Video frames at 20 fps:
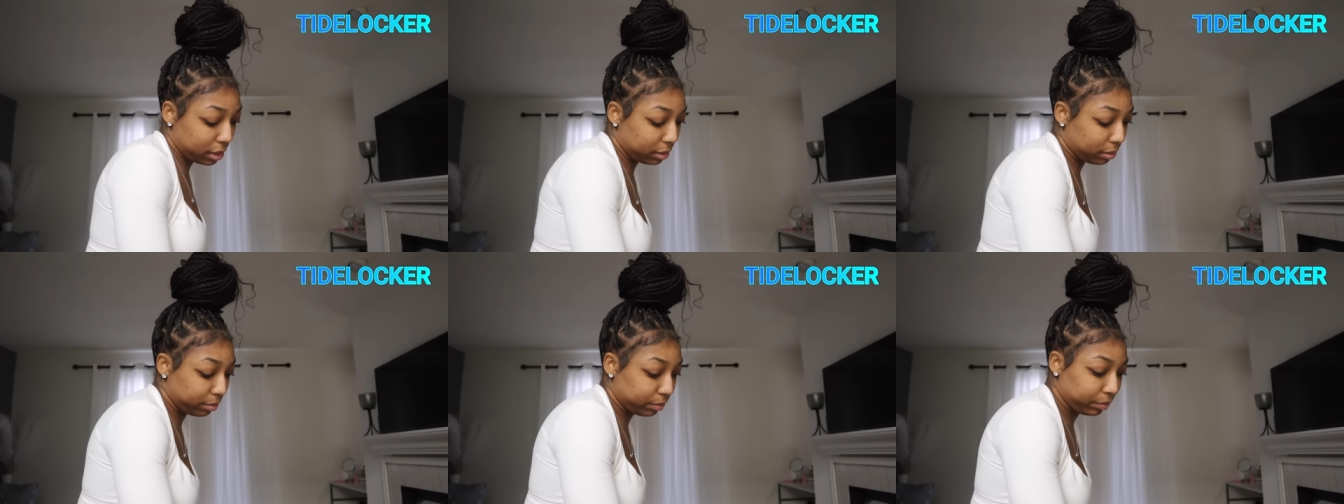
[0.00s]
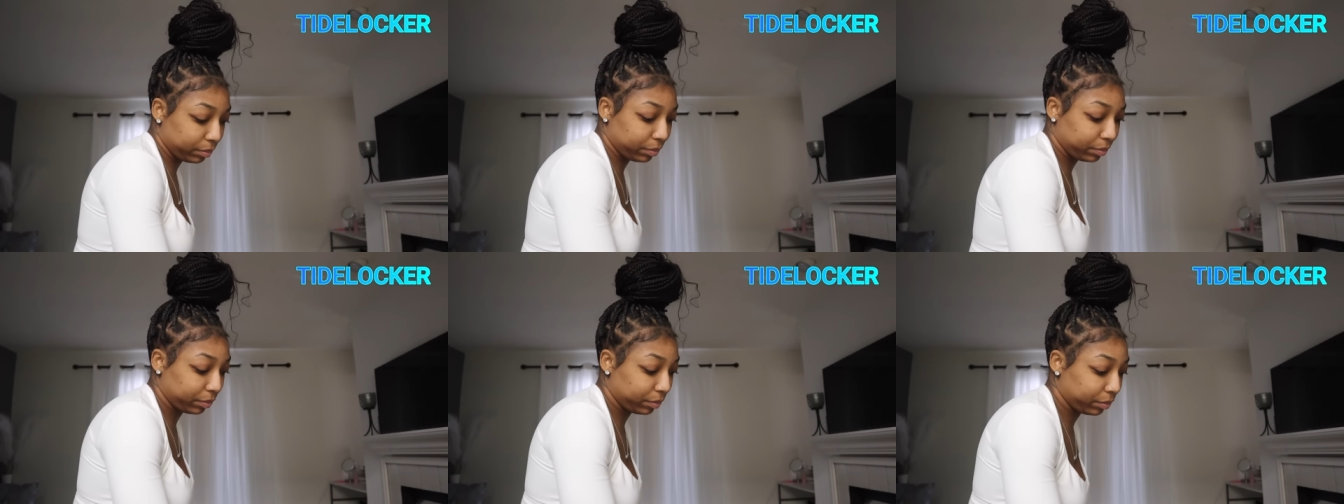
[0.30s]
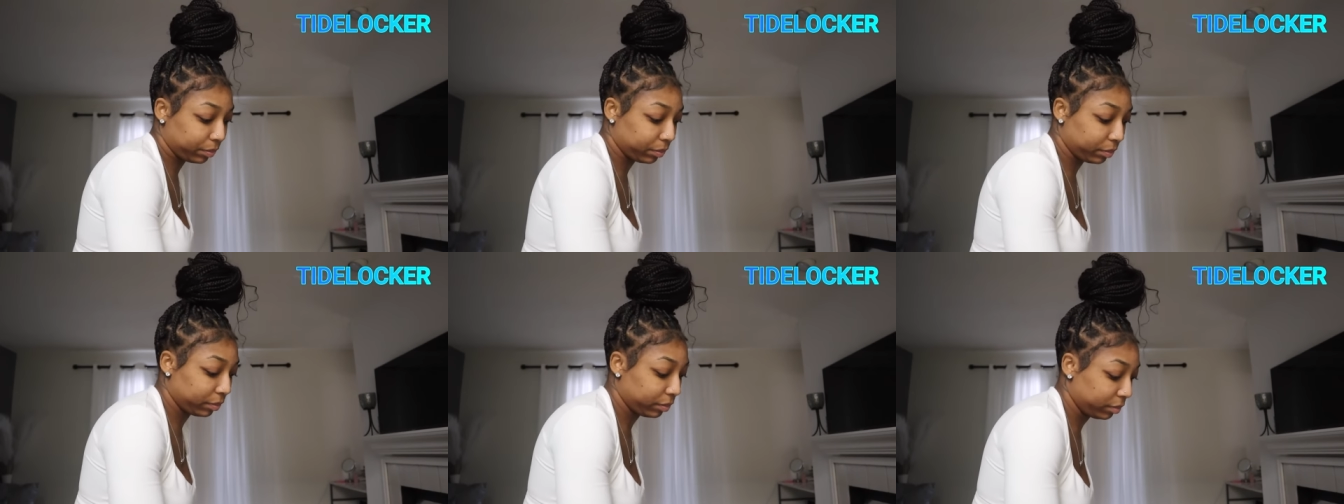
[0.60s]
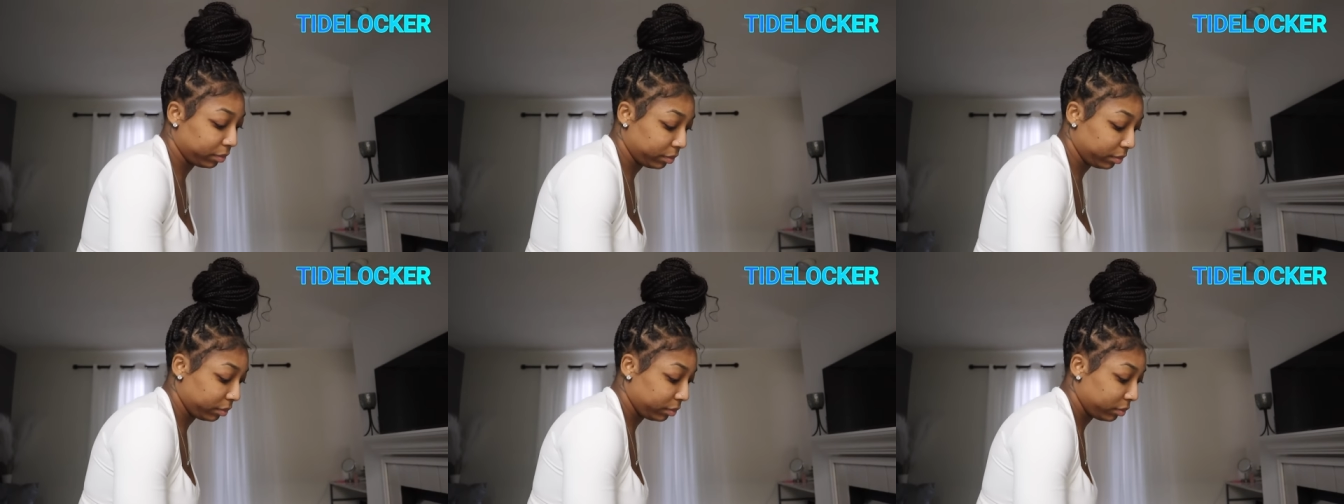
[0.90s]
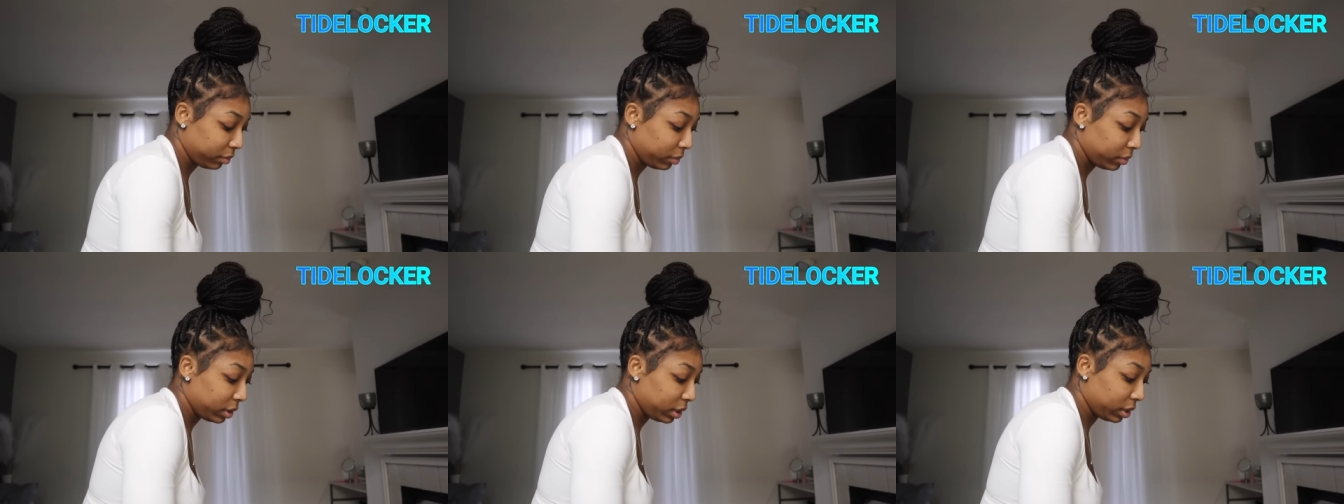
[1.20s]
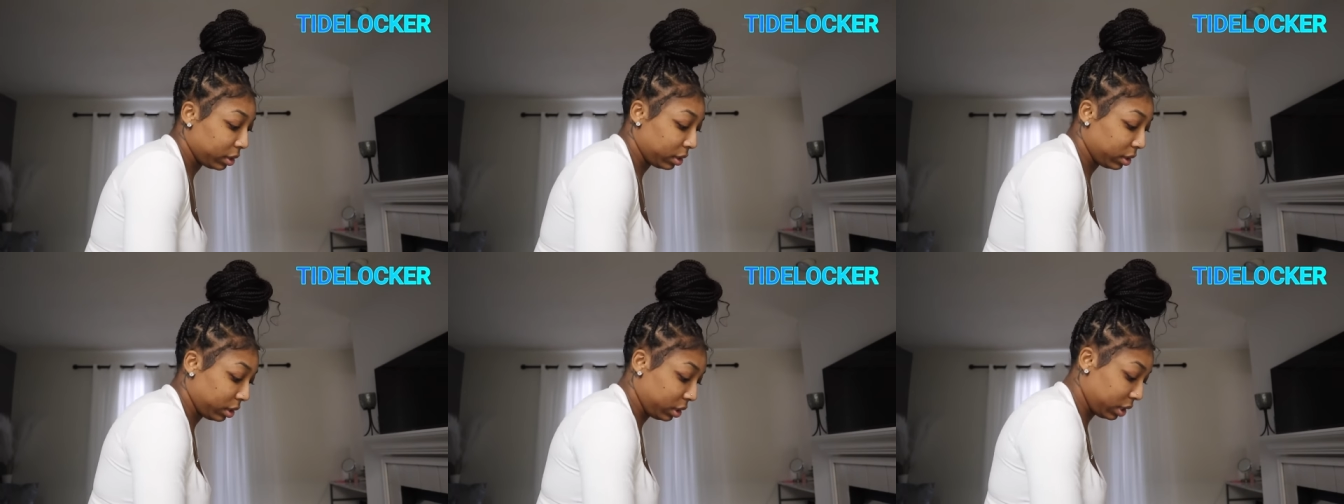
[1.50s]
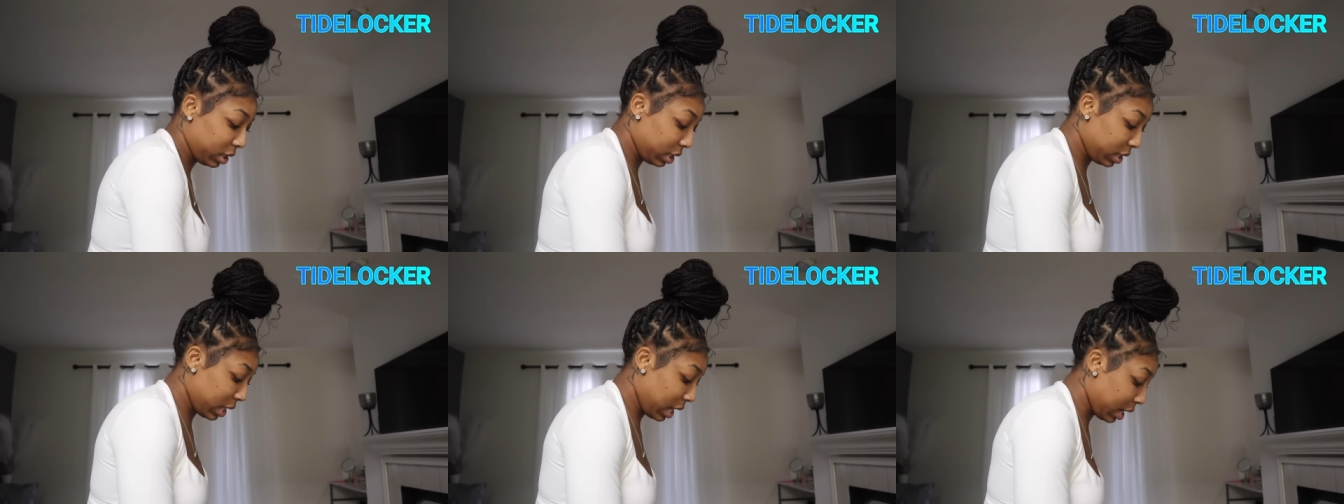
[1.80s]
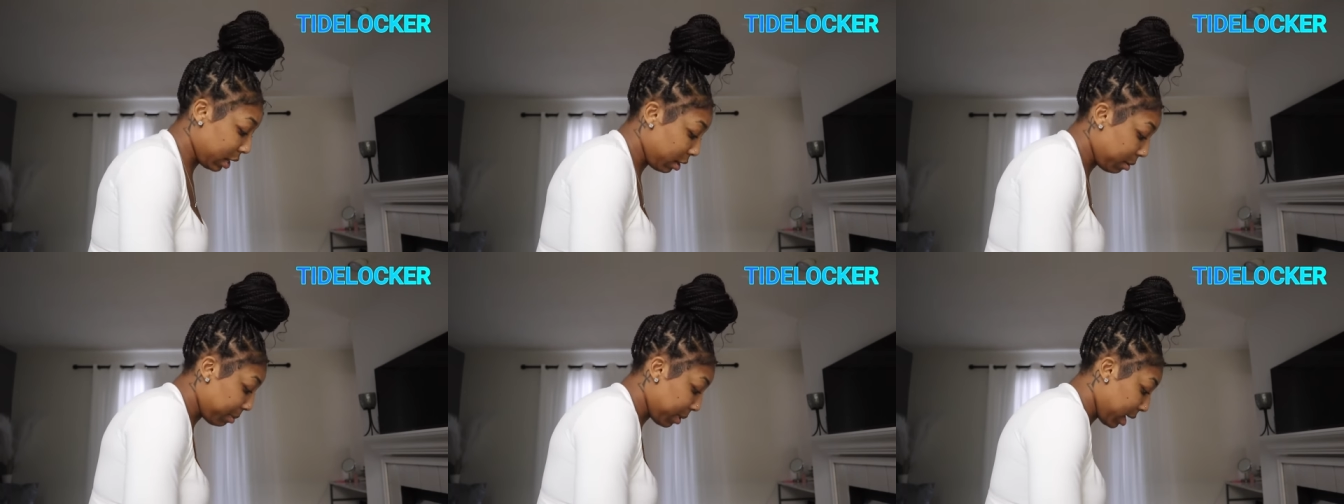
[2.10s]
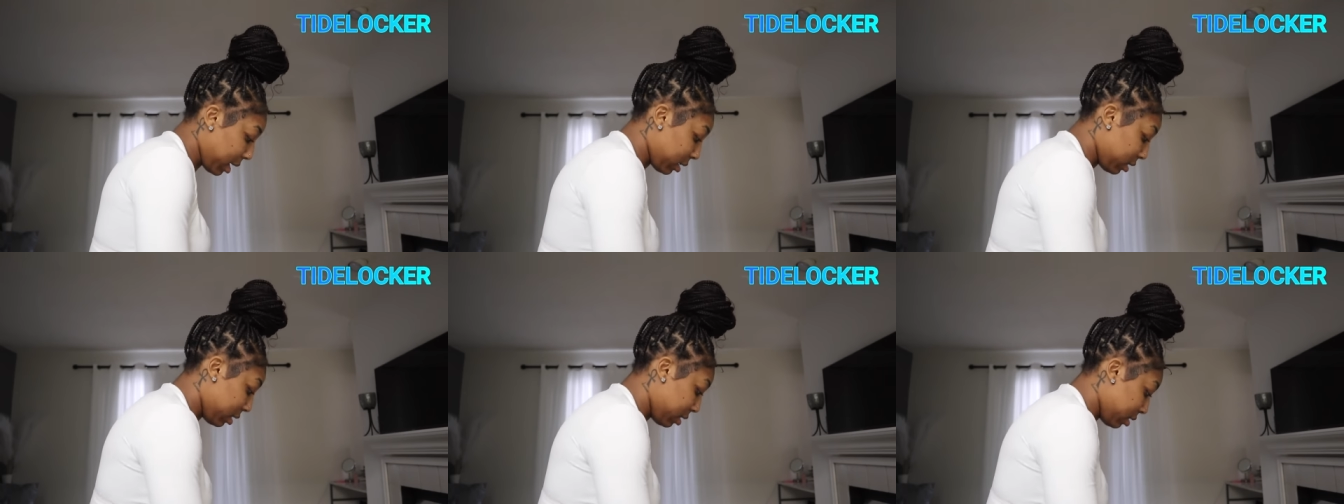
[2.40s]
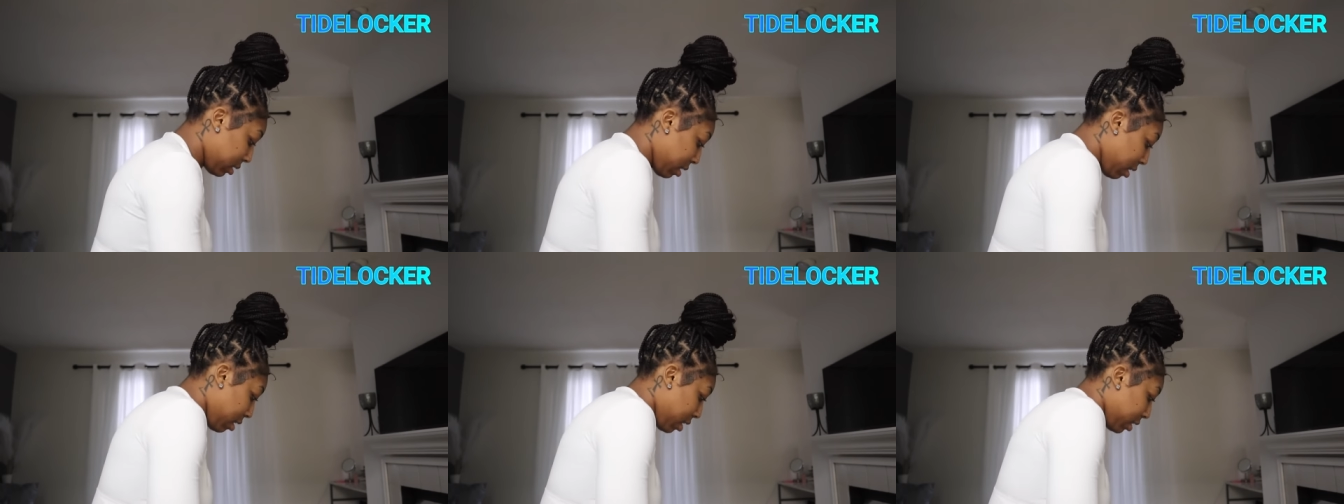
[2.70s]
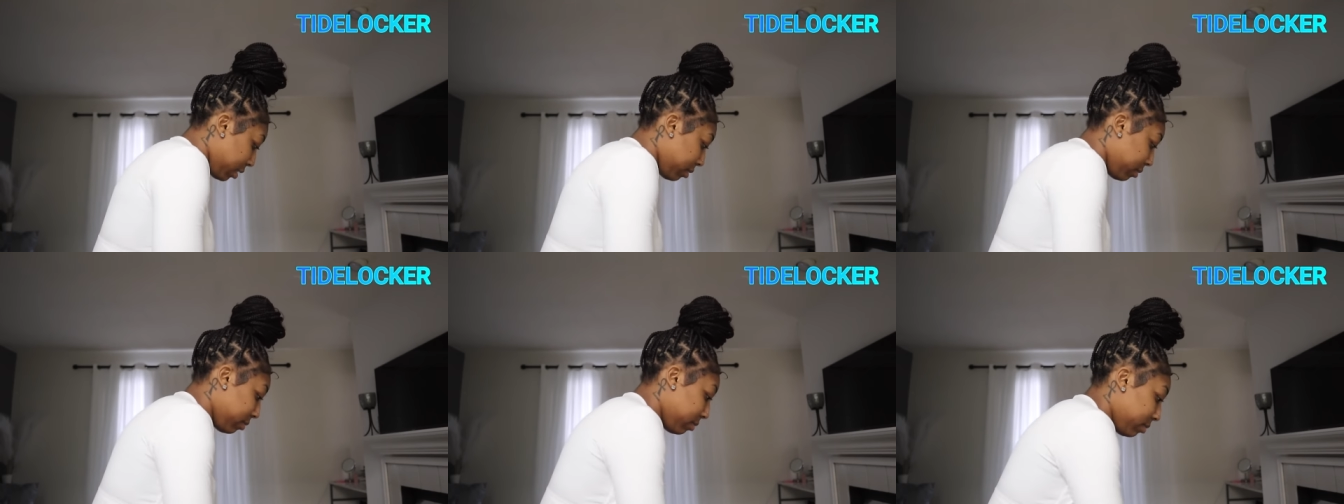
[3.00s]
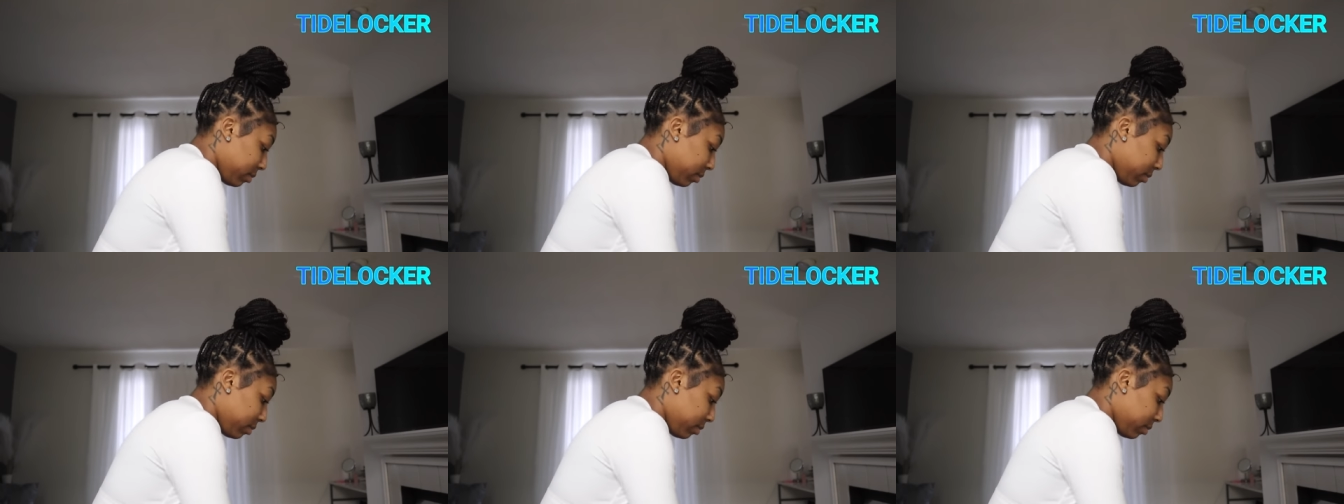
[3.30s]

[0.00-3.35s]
um designer boxes are.